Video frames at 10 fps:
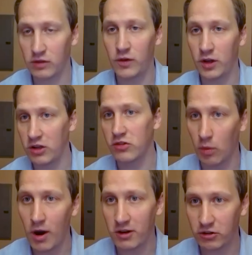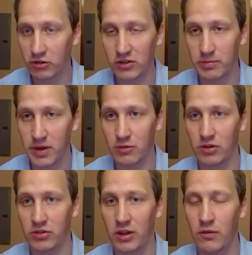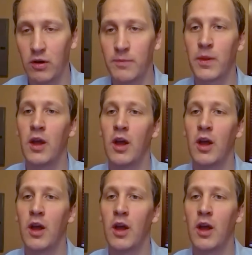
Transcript: if you're going to use a wireless transmitter receiver,